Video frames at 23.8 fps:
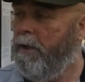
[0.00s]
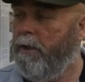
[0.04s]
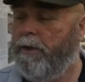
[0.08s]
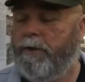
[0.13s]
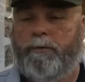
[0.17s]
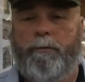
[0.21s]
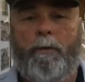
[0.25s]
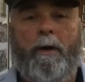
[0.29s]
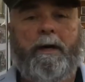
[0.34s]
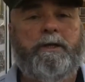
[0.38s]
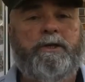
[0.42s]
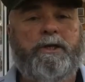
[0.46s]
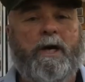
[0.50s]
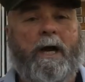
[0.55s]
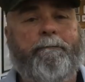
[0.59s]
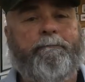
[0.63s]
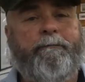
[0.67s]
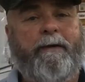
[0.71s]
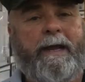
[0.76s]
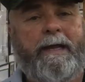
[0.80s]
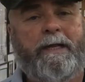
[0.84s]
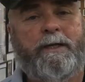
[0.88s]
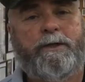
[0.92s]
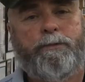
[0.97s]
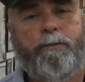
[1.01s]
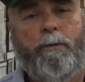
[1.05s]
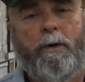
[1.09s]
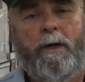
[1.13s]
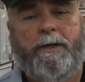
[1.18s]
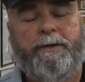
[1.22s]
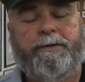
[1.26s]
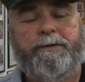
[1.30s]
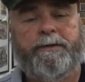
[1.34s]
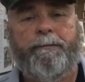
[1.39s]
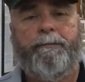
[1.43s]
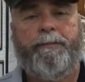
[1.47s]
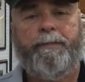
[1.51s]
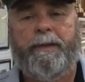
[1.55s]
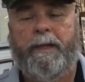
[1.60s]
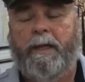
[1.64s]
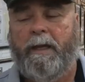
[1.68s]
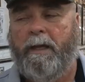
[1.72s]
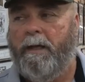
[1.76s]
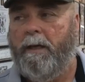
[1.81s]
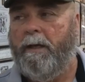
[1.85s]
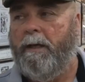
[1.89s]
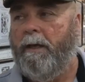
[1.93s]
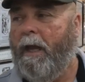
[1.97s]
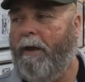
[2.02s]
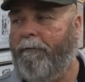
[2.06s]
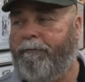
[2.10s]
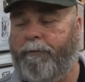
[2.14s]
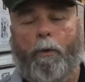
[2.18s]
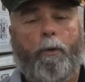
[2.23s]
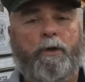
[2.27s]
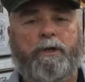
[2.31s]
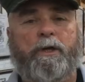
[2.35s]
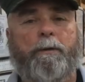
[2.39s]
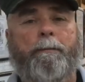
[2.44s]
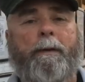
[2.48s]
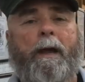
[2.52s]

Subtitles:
That's the way John Vance was. Of course,